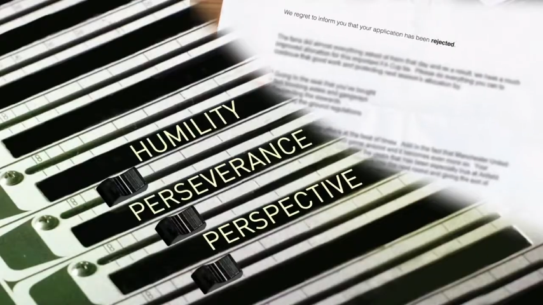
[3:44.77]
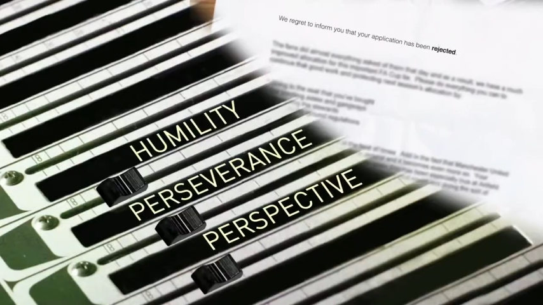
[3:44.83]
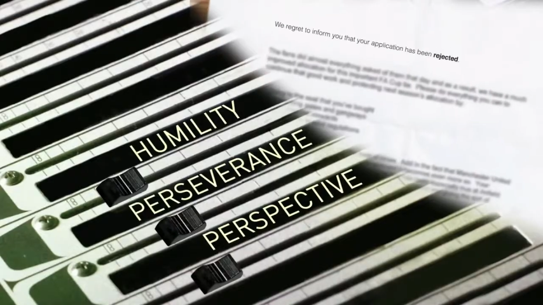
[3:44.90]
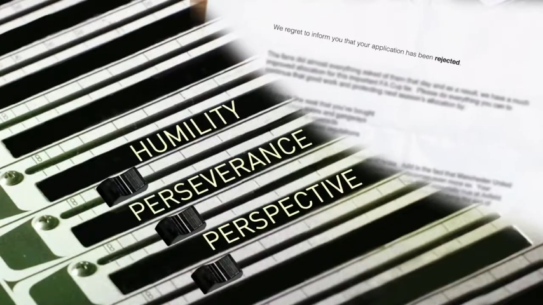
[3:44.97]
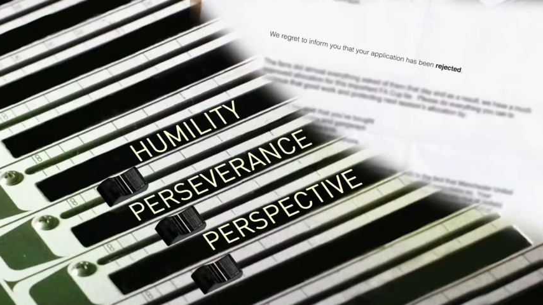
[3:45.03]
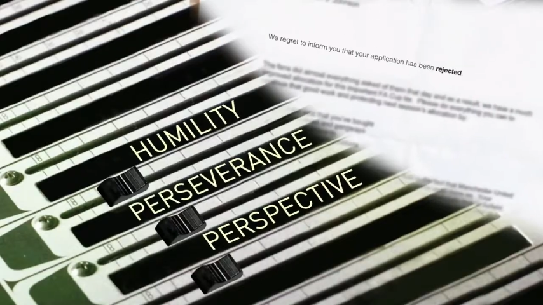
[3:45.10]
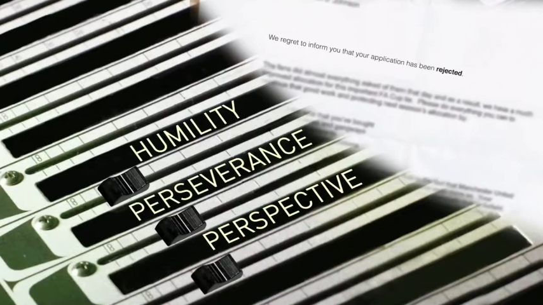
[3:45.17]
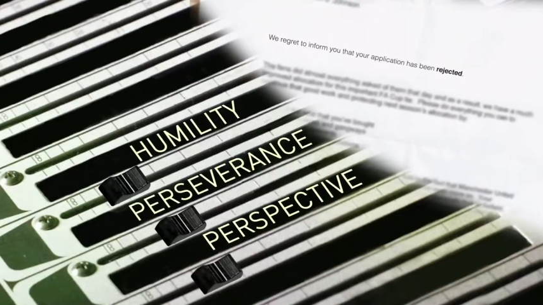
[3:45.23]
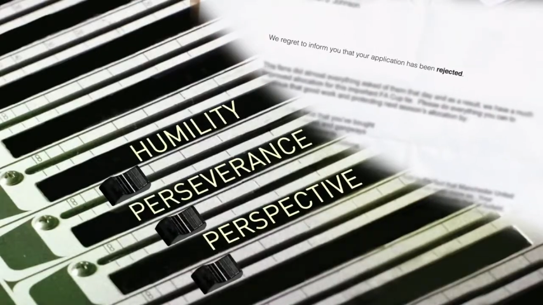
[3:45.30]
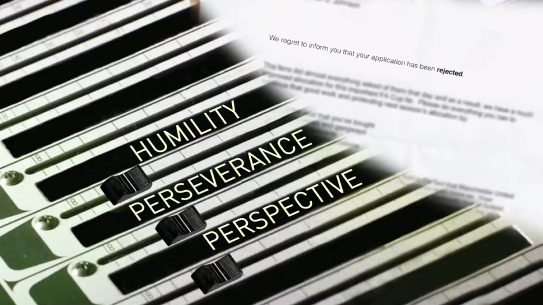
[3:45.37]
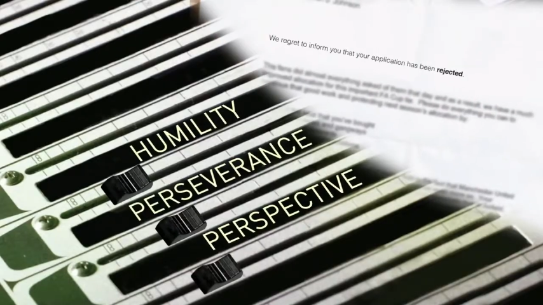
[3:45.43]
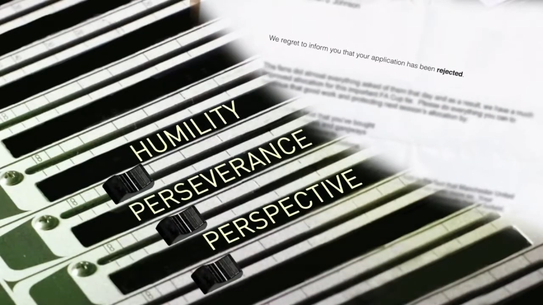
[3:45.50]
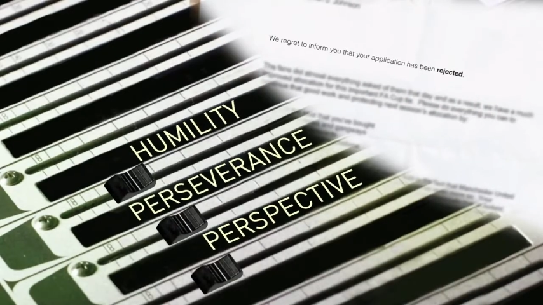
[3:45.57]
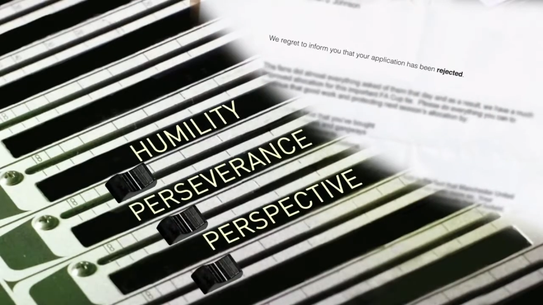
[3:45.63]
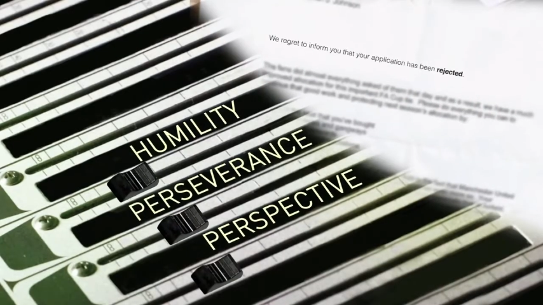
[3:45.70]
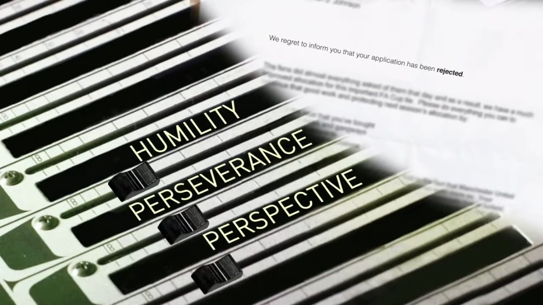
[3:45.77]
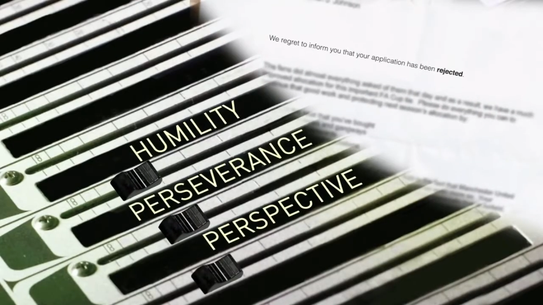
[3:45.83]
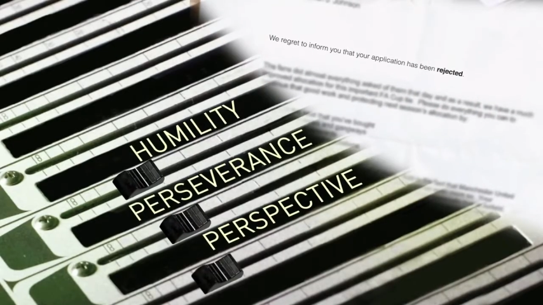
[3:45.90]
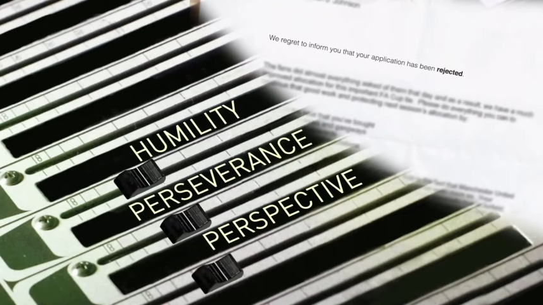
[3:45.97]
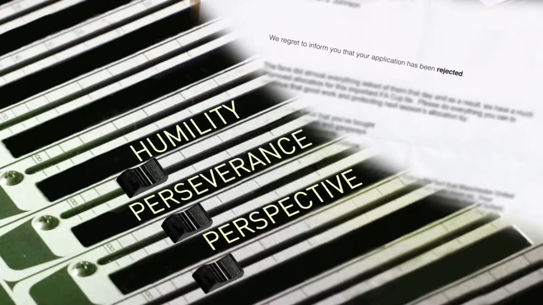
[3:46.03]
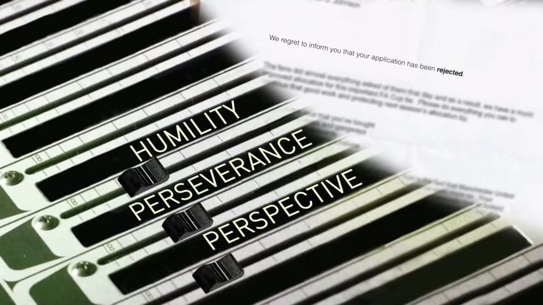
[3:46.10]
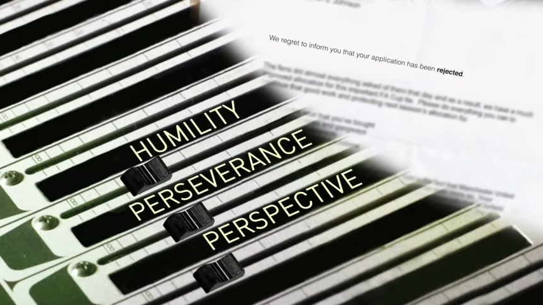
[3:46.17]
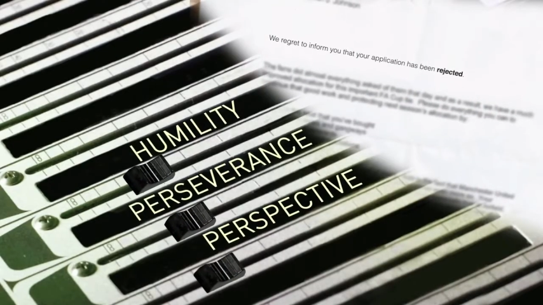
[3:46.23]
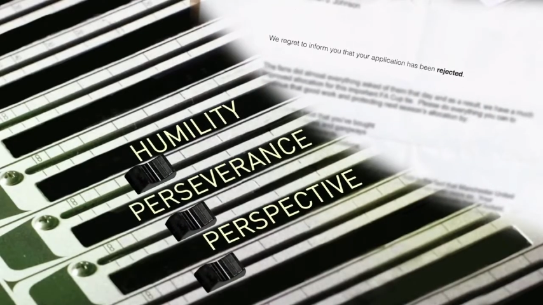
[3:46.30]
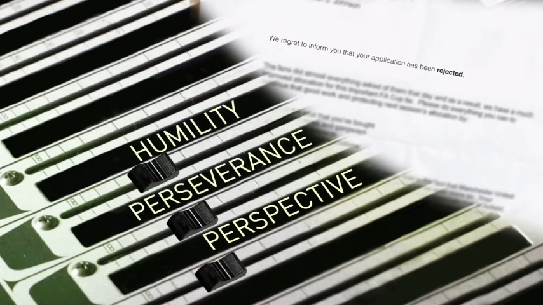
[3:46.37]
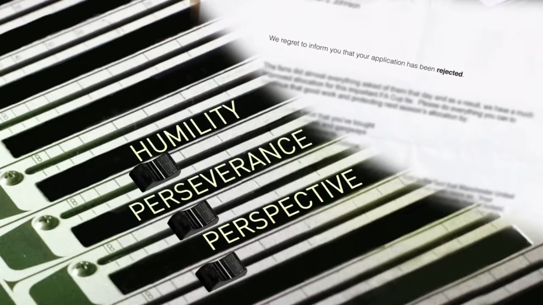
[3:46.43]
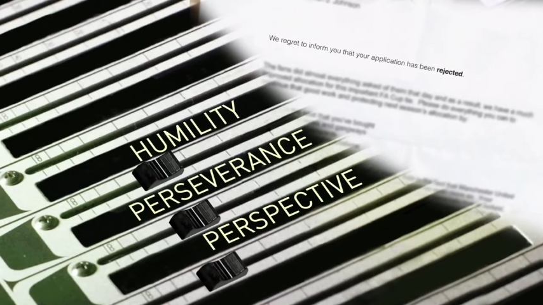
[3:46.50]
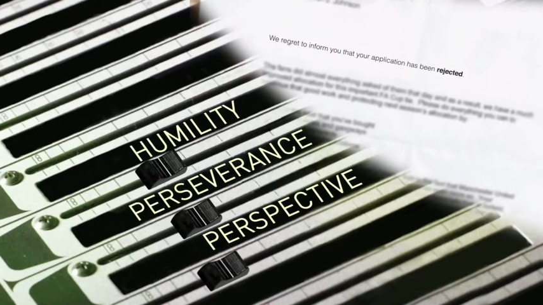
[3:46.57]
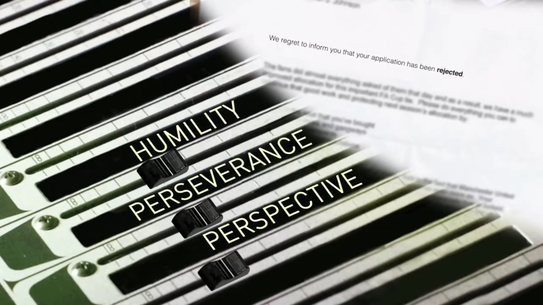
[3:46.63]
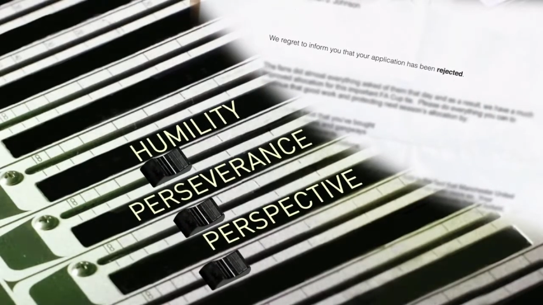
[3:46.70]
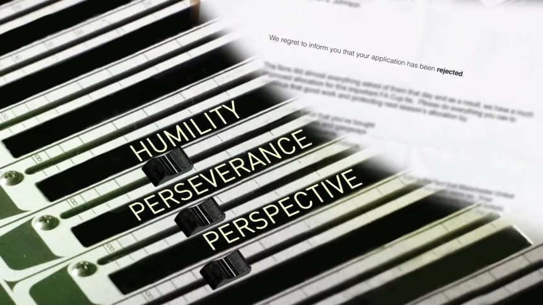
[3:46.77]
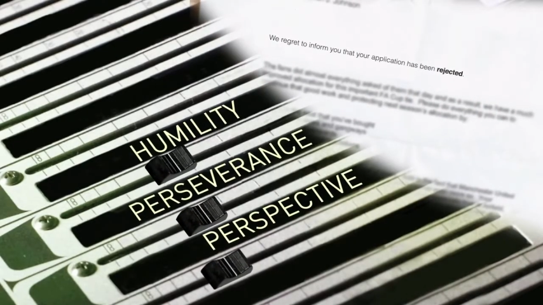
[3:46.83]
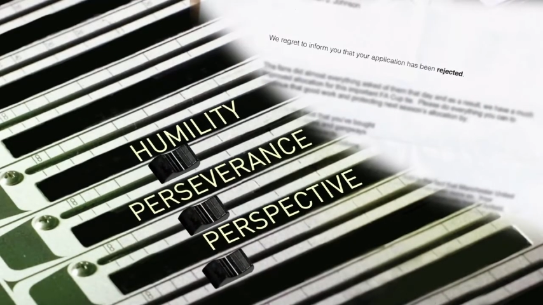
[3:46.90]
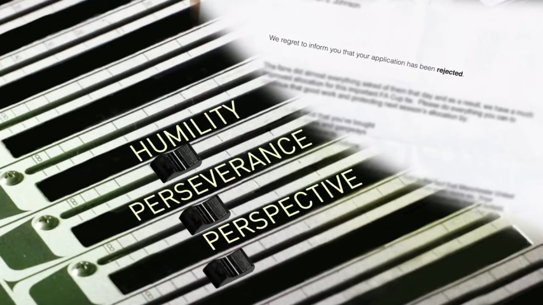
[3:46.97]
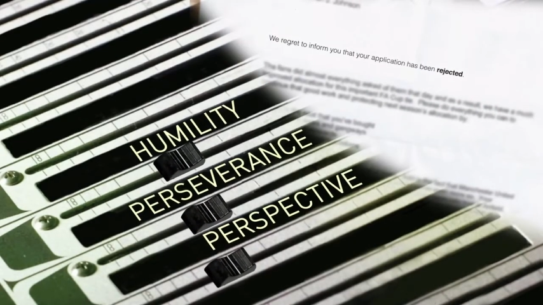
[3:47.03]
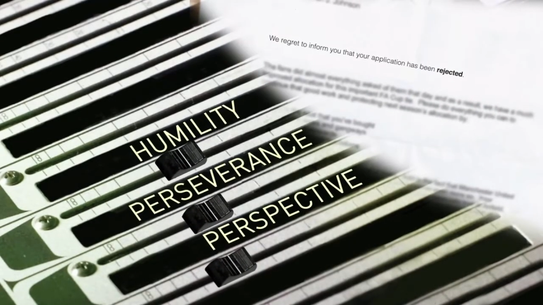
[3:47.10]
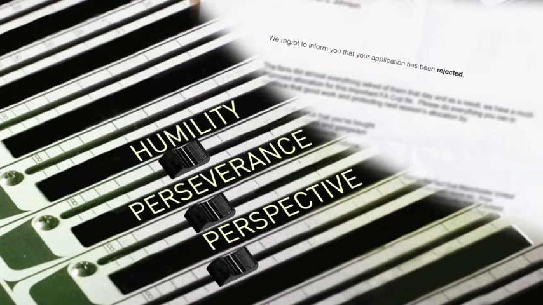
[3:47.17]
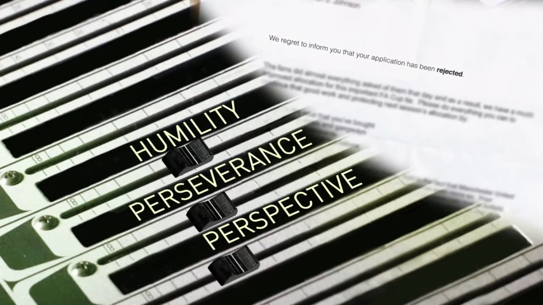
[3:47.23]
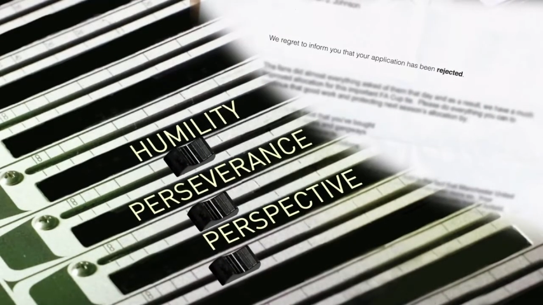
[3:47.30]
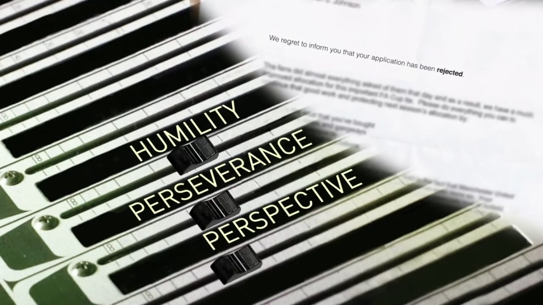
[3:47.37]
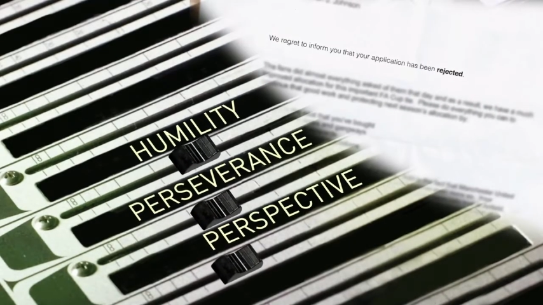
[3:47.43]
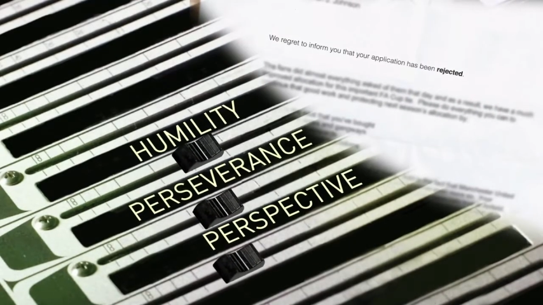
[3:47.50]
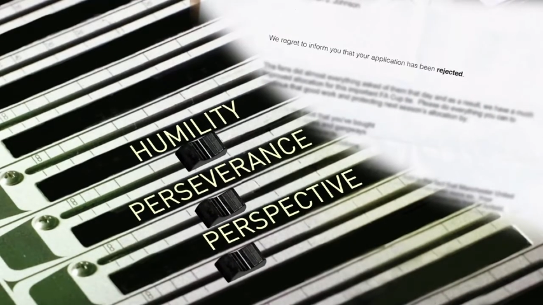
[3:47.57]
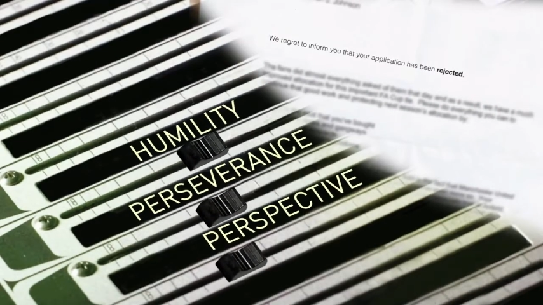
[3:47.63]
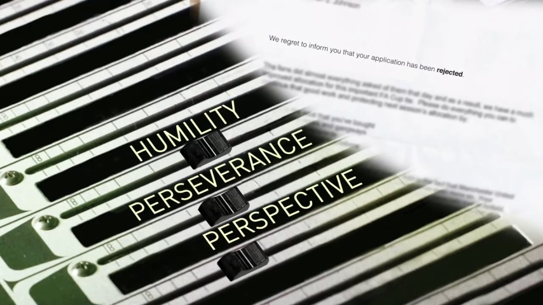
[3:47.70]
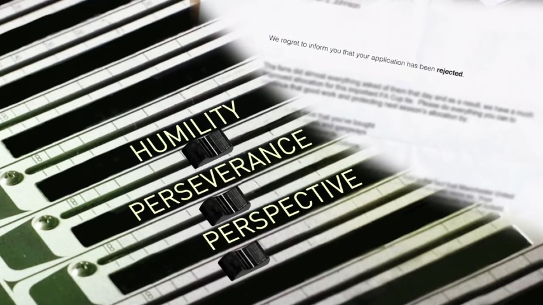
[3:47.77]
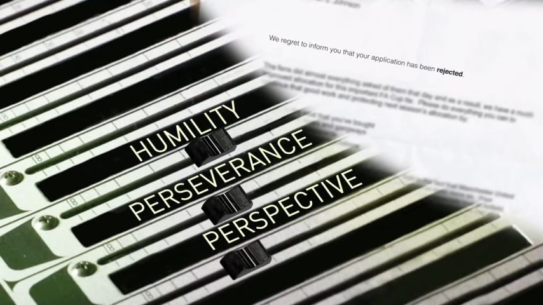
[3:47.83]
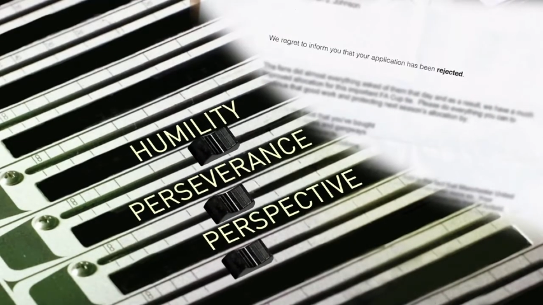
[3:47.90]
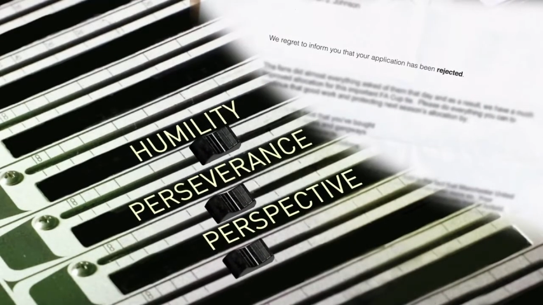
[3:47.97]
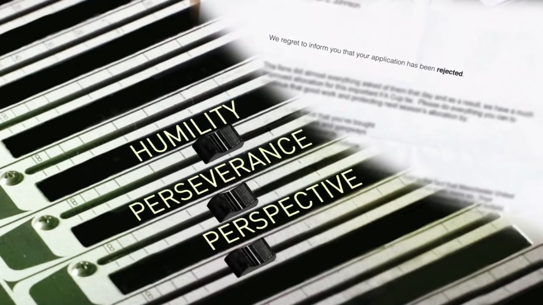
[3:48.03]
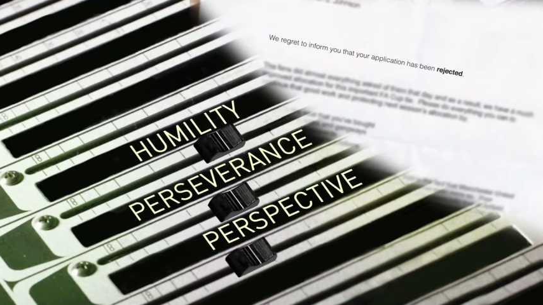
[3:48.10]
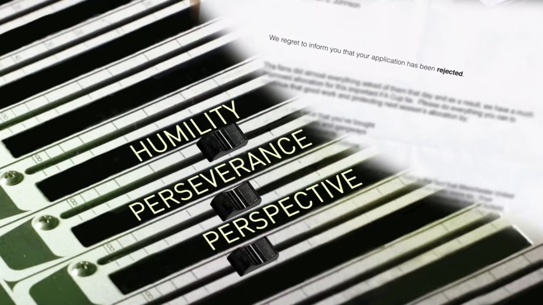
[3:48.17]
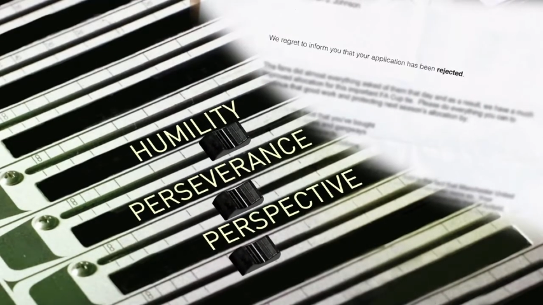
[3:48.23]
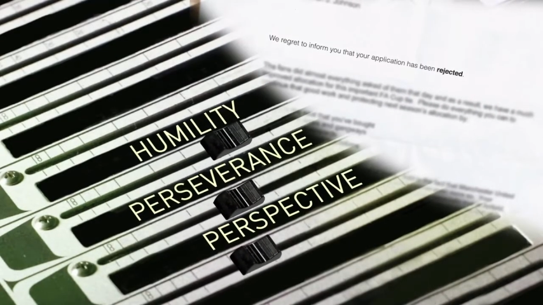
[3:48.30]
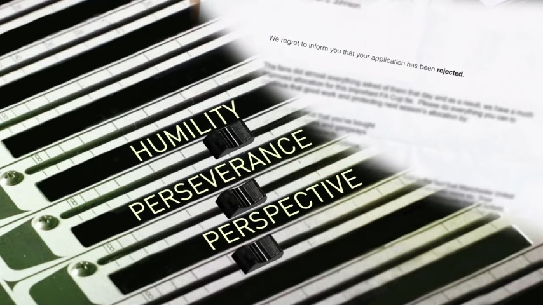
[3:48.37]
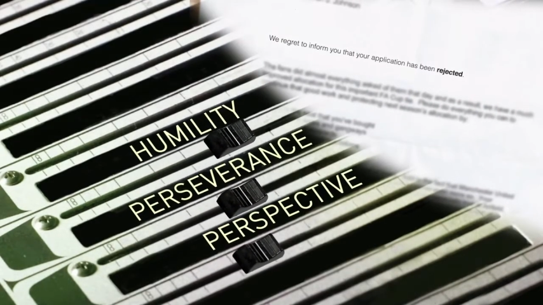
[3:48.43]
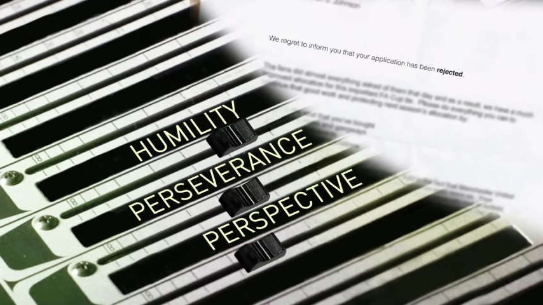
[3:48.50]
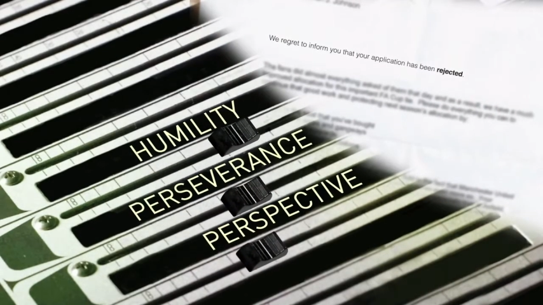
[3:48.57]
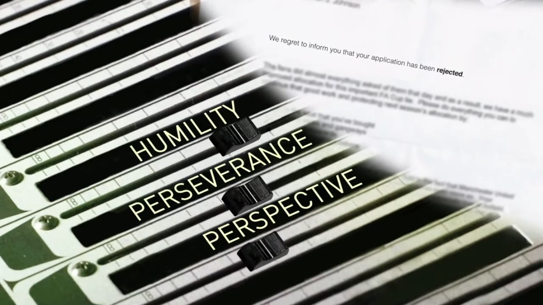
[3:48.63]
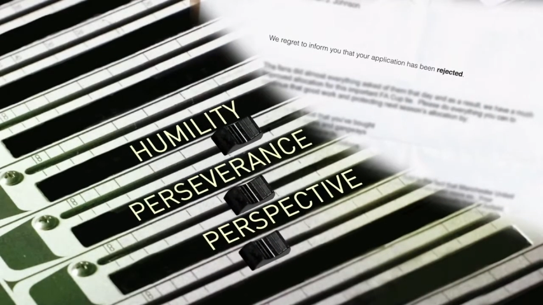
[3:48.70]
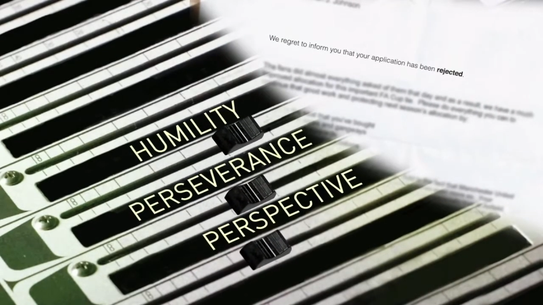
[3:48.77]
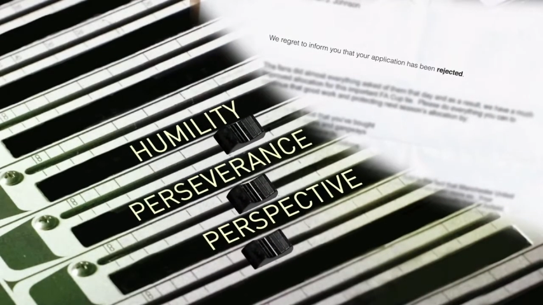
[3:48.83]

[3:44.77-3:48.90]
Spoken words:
(no speaker visible)